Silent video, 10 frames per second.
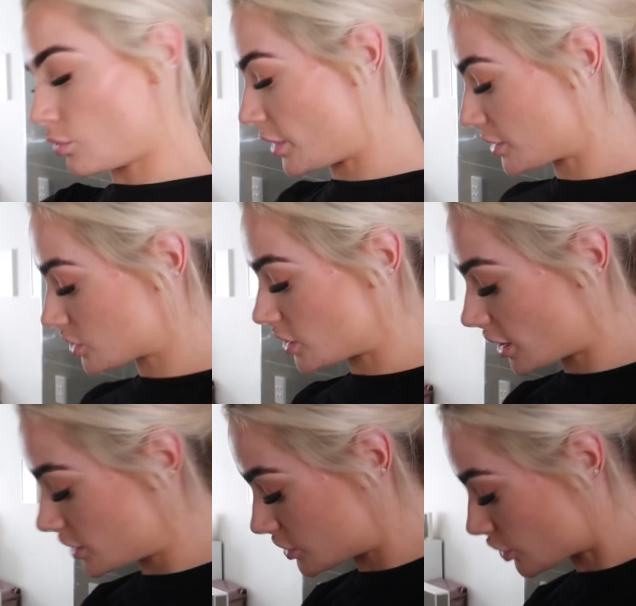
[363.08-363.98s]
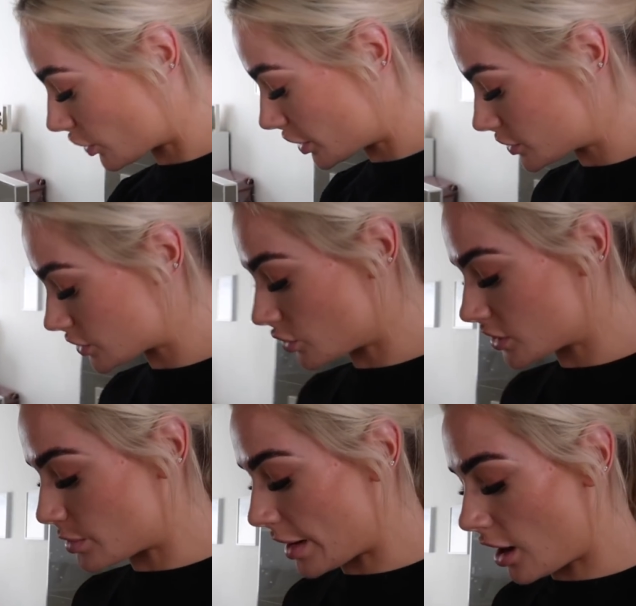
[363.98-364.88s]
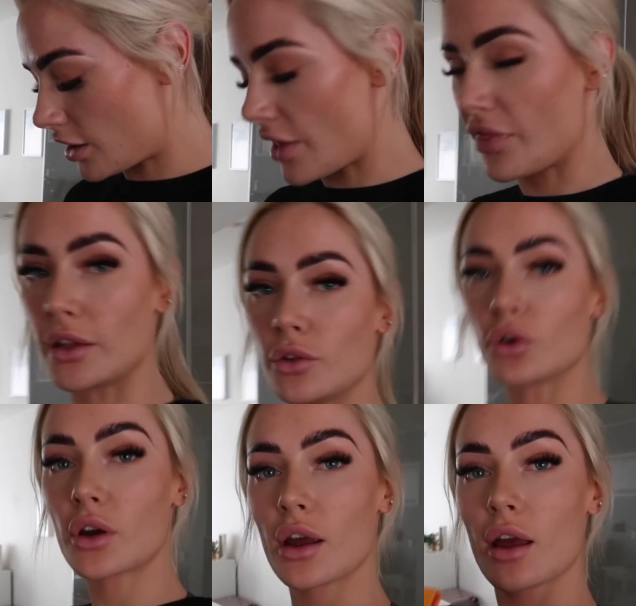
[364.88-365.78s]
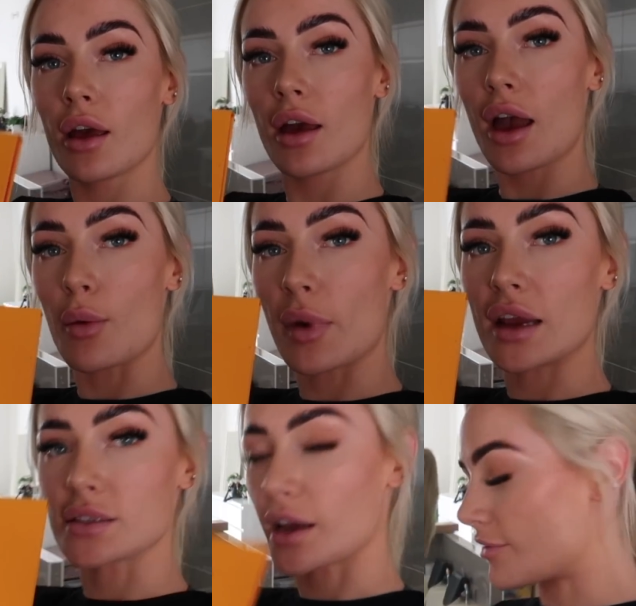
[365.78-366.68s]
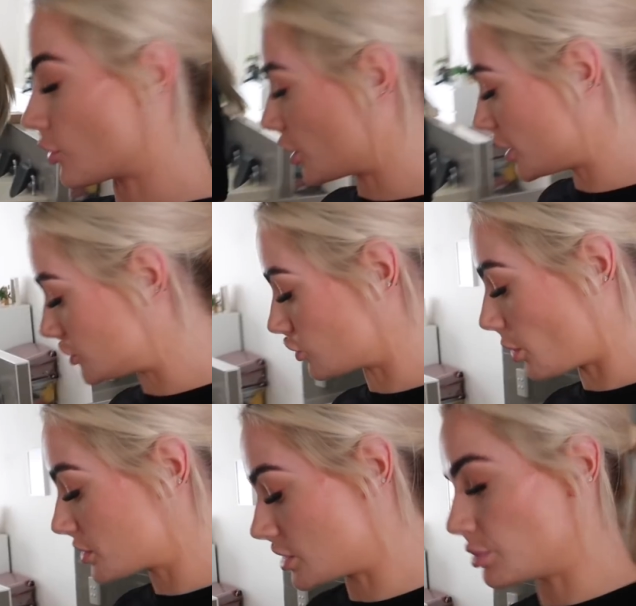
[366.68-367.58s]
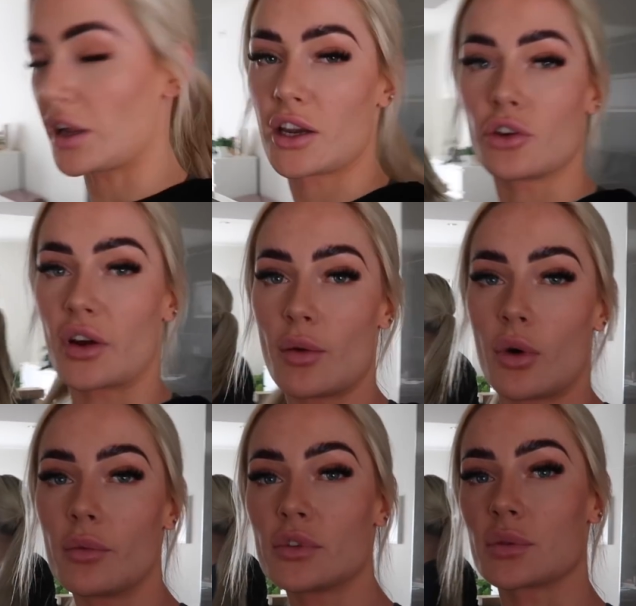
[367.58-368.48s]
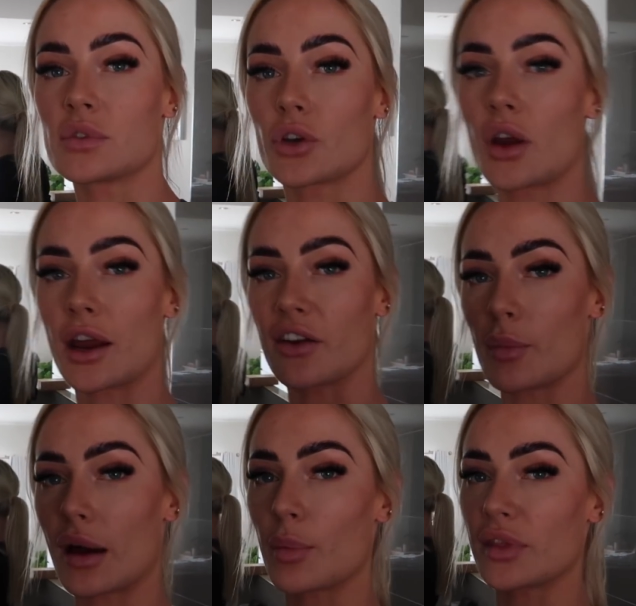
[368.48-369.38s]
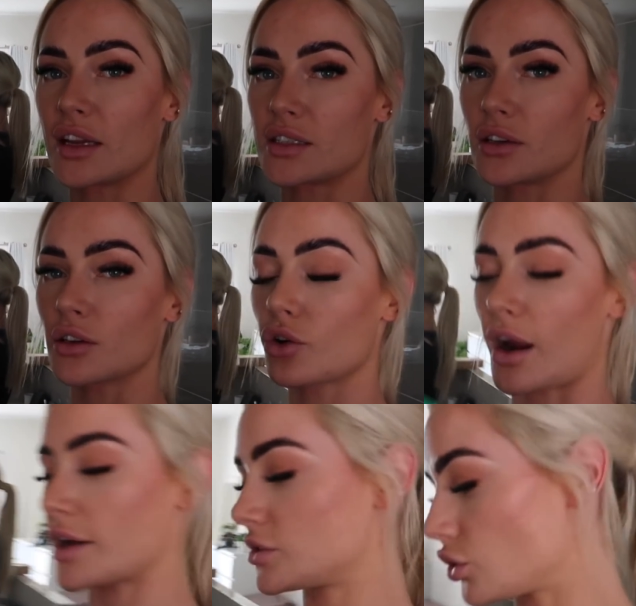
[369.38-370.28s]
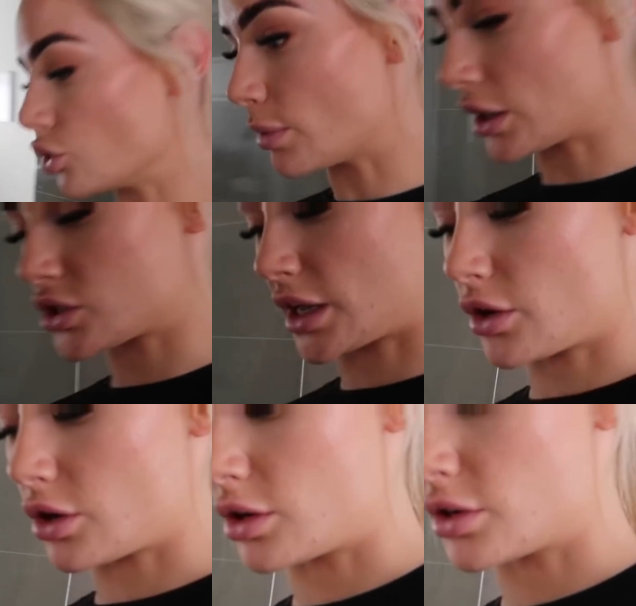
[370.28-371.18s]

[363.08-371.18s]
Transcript: which Nikki Tutorials talks about, and they look amazing. I've already dropped the bloody green one, which I'm so angry about, but they didn't crack too much, thank God.